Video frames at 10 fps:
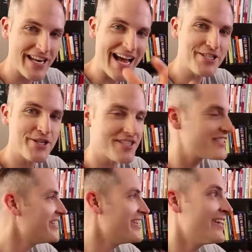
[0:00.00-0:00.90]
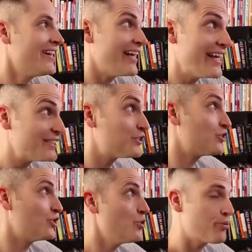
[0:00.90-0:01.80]
And as you can see, it's
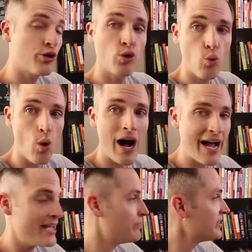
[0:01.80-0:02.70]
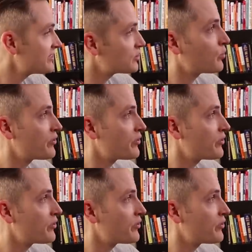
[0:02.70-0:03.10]
super wide. But this is